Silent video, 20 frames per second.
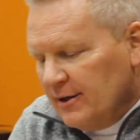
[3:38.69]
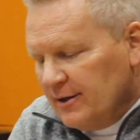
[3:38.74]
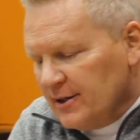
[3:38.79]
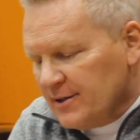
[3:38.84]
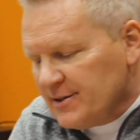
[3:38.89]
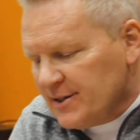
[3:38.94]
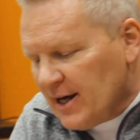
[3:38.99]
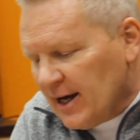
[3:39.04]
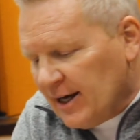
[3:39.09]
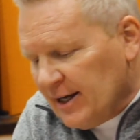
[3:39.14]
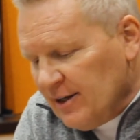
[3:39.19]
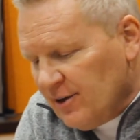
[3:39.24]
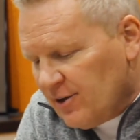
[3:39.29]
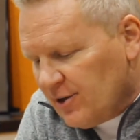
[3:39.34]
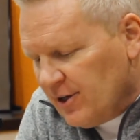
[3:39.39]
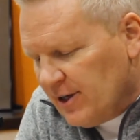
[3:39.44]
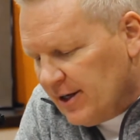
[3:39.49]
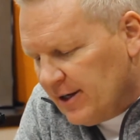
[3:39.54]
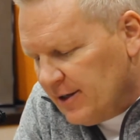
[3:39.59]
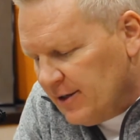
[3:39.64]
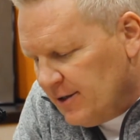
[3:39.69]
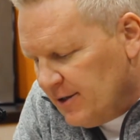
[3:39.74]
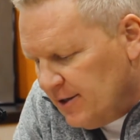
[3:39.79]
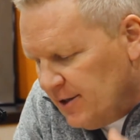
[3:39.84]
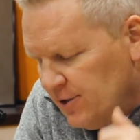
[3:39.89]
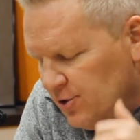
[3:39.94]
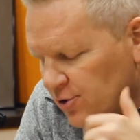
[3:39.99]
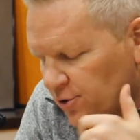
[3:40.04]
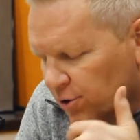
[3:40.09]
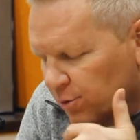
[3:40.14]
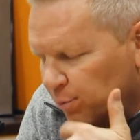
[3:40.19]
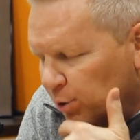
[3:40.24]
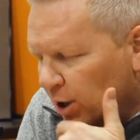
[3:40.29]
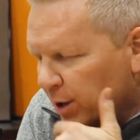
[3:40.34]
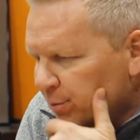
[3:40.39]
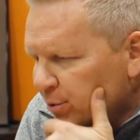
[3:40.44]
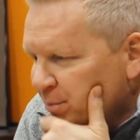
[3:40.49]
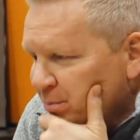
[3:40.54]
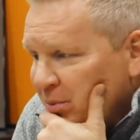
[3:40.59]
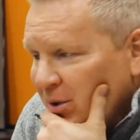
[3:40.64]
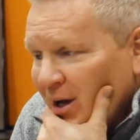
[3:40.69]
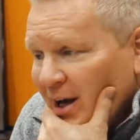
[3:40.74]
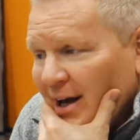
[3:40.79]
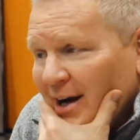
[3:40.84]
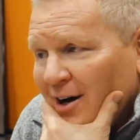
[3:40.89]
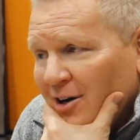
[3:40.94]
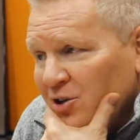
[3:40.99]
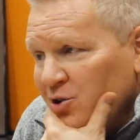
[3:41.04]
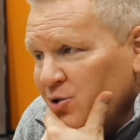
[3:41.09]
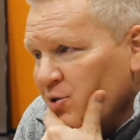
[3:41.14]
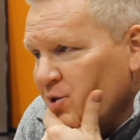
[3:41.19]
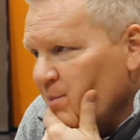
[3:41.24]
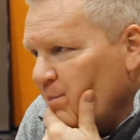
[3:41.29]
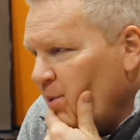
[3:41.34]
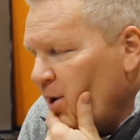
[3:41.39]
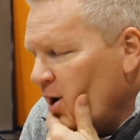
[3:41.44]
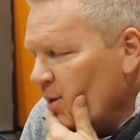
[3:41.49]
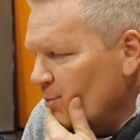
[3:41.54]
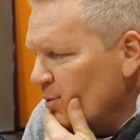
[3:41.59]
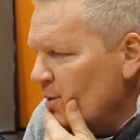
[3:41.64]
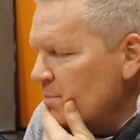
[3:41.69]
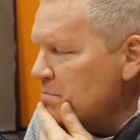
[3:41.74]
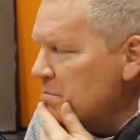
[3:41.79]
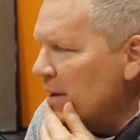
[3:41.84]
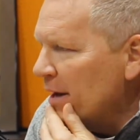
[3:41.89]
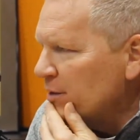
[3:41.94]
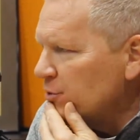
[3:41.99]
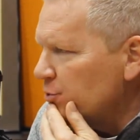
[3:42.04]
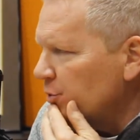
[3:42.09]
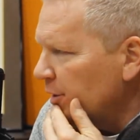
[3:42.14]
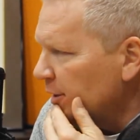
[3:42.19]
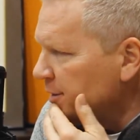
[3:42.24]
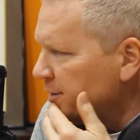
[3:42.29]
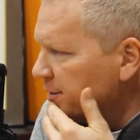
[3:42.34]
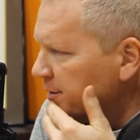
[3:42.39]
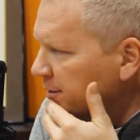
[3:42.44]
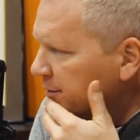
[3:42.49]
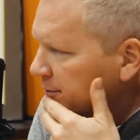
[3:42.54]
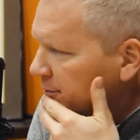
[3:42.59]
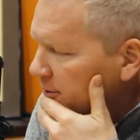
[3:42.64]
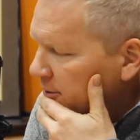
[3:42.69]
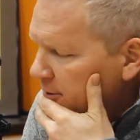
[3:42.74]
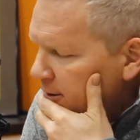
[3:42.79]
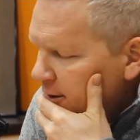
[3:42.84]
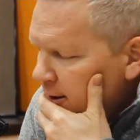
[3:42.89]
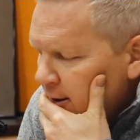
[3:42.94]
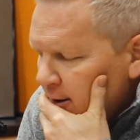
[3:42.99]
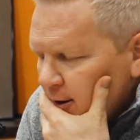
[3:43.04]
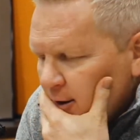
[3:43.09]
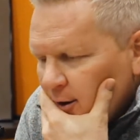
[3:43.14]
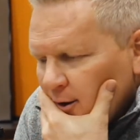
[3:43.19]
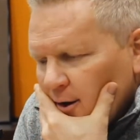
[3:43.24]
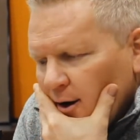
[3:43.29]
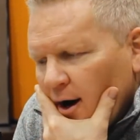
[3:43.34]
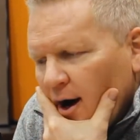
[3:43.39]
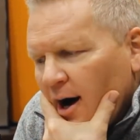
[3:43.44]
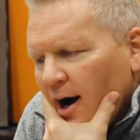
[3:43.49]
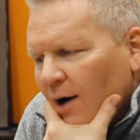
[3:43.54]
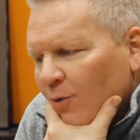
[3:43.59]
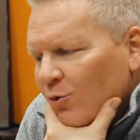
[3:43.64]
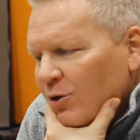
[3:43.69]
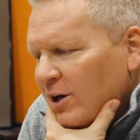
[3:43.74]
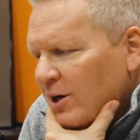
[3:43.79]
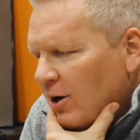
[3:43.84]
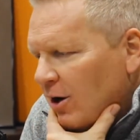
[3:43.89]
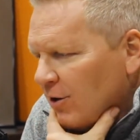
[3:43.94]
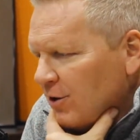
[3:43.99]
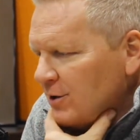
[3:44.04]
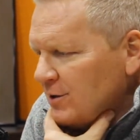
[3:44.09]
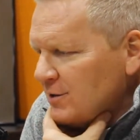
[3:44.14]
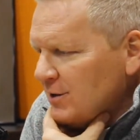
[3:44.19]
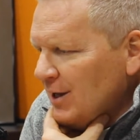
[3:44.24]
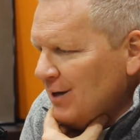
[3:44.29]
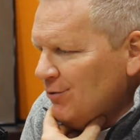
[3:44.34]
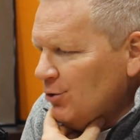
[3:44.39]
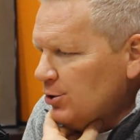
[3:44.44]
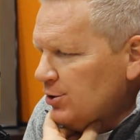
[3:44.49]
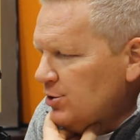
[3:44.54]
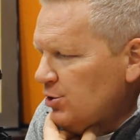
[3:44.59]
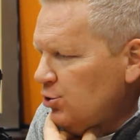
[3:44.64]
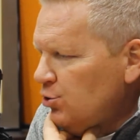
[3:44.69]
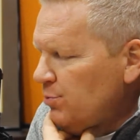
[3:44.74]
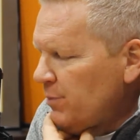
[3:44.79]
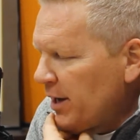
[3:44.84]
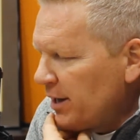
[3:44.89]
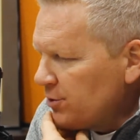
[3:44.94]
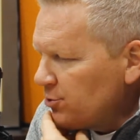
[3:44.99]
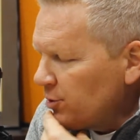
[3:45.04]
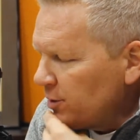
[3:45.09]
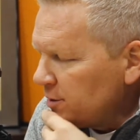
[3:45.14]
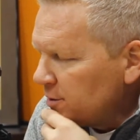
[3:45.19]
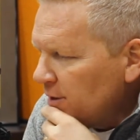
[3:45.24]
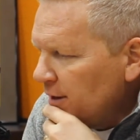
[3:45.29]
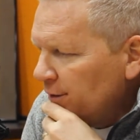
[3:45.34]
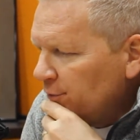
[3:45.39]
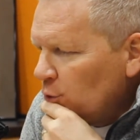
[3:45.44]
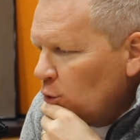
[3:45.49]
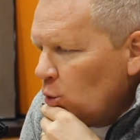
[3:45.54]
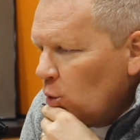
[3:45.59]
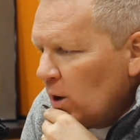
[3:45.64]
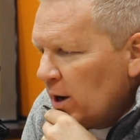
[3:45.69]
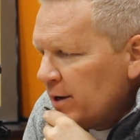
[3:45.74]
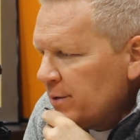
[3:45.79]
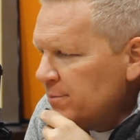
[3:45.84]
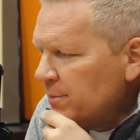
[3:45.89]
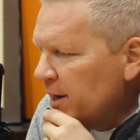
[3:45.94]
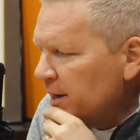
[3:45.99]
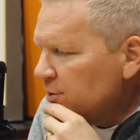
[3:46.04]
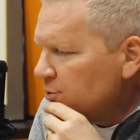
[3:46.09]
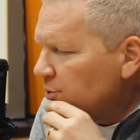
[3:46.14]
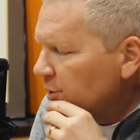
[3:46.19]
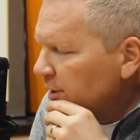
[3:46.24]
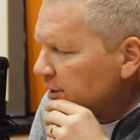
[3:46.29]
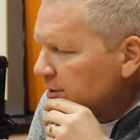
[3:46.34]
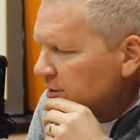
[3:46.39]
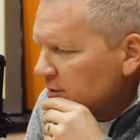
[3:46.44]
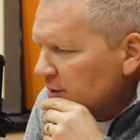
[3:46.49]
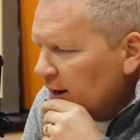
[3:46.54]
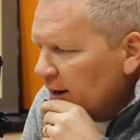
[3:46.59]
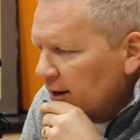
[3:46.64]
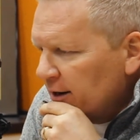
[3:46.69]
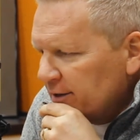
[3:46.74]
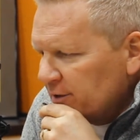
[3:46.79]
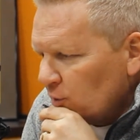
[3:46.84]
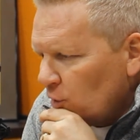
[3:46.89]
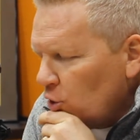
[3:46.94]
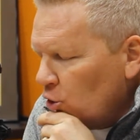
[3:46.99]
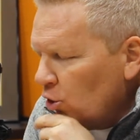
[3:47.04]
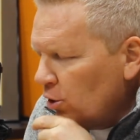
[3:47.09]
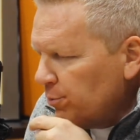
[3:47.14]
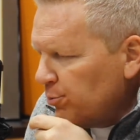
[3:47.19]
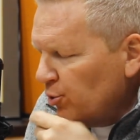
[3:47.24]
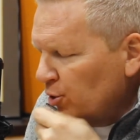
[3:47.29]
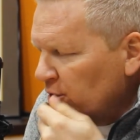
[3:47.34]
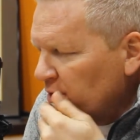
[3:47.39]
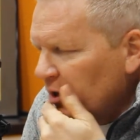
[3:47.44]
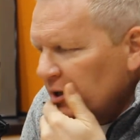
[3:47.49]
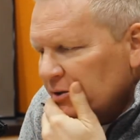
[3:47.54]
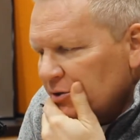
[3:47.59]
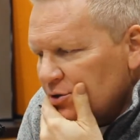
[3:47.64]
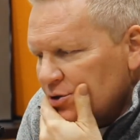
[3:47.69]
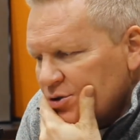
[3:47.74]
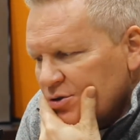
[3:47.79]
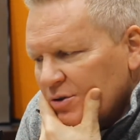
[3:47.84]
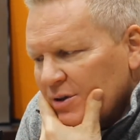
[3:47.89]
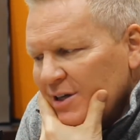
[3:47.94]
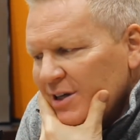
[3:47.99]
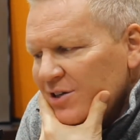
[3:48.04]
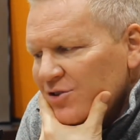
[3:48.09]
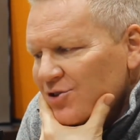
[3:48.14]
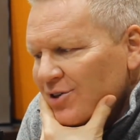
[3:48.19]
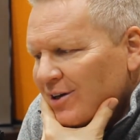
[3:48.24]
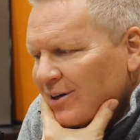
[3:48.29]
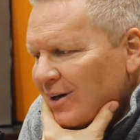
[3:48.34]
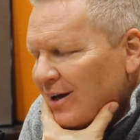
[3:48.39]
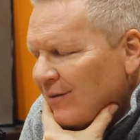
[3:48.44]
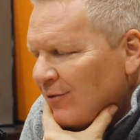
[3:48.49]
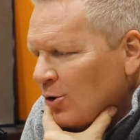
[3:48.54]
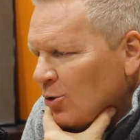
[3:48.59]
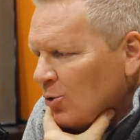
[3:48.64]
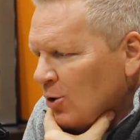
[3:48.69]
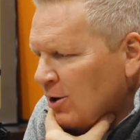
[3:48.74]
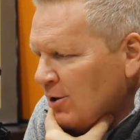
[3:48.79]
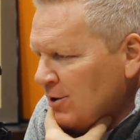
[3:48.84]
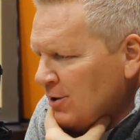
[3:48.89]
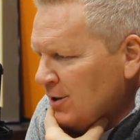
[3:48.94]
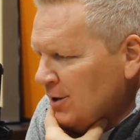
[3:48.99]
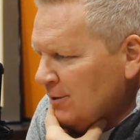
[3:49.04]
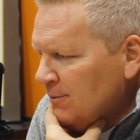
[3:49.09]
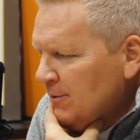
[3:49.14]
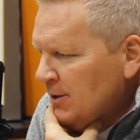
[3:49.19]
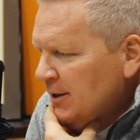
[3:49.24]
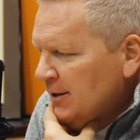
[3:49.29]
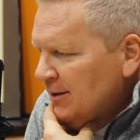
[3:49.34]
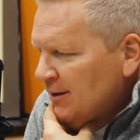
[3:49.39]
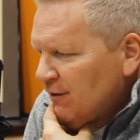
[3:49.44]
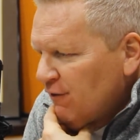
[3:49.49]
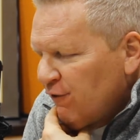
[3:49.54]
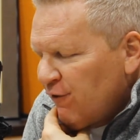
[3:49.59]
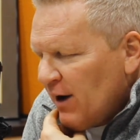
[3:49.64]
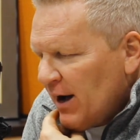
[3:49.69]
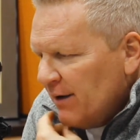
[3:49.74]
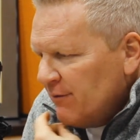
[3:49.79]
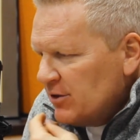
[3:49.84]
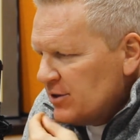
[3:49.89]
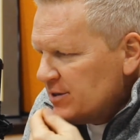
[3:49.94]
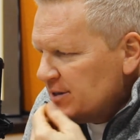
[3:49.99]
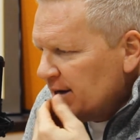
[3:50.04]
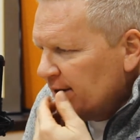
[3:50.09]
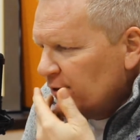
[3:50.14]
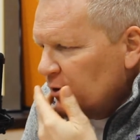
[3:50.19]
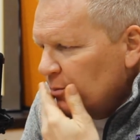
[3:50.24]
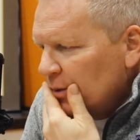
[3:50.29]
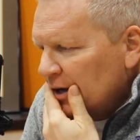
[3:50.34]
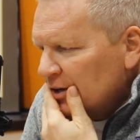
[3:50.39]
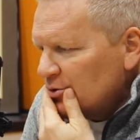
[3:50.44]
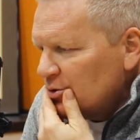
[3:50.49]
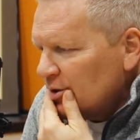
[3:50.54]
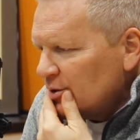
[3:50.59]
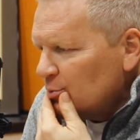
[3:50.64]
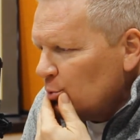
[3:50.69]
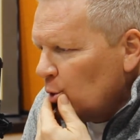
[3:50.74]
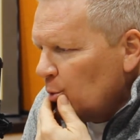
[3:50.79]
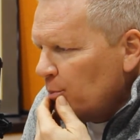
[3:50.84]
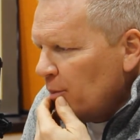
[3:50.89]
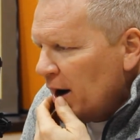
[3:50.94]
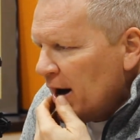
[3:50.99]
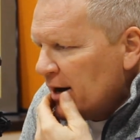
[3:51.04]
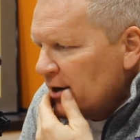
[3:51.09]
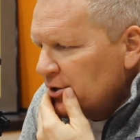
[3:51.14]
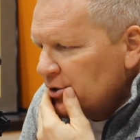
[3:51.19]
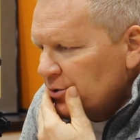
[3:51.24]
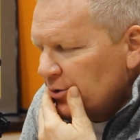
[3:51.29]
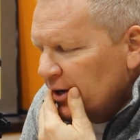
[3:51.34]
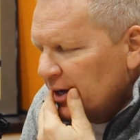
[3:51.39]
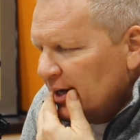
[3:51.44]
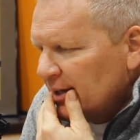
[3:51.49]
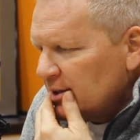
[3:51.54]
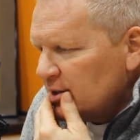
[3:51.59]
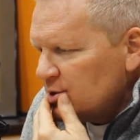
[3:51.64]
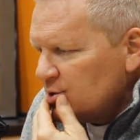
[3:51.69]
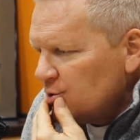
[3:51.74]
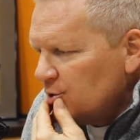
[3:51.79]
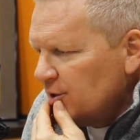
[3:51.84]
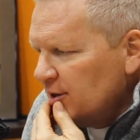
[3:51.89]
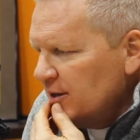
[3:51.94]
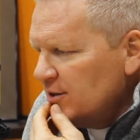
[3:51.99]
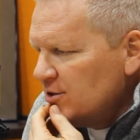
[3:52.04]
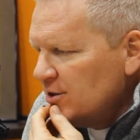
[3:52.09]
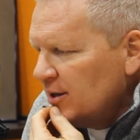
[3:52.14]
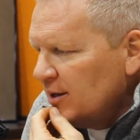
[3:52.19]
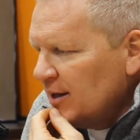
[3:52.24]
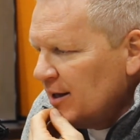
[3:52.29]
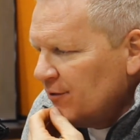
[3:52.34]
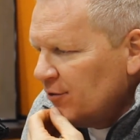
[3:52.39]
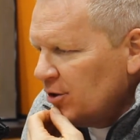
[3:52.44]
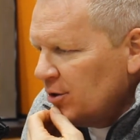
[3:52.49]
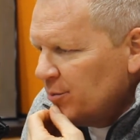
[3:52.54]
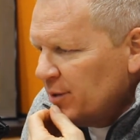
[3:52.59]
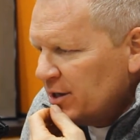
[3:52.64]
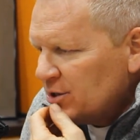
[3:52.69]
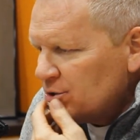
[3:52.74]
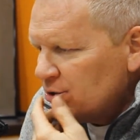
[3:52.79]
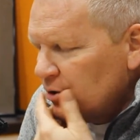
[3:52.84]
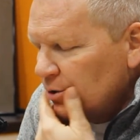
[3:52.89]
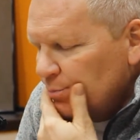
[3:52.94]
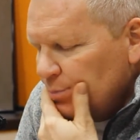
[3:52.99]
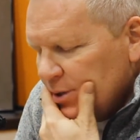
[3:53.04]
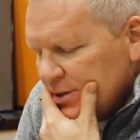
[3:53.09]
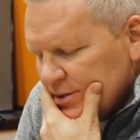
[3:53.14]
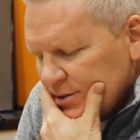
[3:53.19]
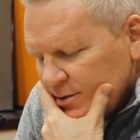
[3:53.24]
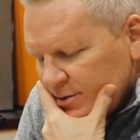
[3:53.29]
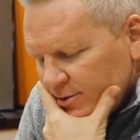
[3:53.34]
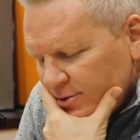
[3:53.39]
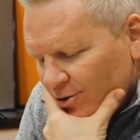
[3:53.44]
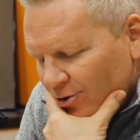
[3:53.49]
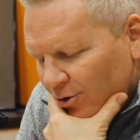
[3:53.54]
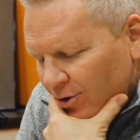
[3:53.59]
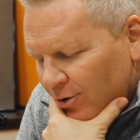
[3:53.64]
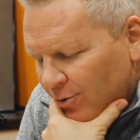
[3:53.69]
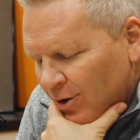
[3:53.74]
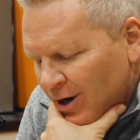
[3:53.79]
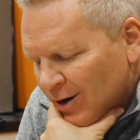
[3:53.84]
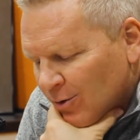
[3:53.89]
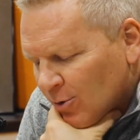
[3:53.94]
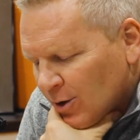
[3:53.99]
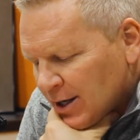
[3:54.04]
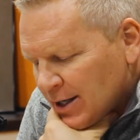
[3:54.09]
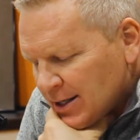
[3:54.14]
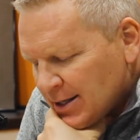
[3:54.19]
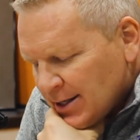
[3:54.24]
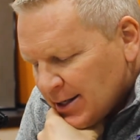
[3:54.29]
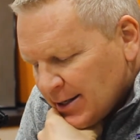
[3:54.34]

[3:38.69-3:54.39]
The second thing in your department plan are your department metrics. We call these level 2 metrics. Level 1 metrics are at the corporate or at the strategic level. What are the 5 to 7 metrics we're monitoring at the strategic level to make sure the business is going the right way?